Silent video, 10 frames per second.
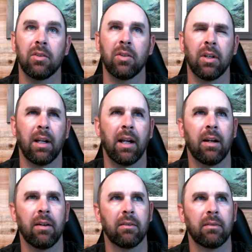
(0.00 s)
Took it
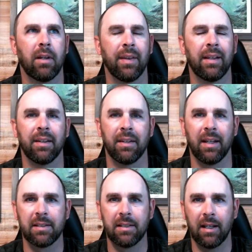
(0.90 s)
out, I think the
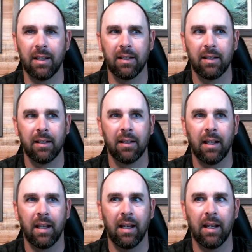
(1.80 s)
next day,
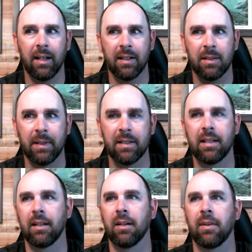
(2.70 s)
and it's been
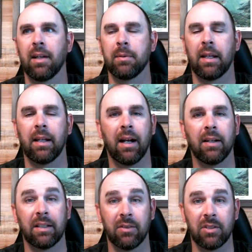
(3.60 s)
sitting over there beside the
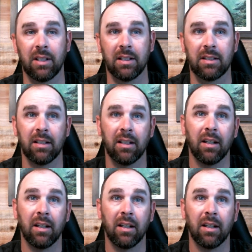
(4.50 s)
house ever since.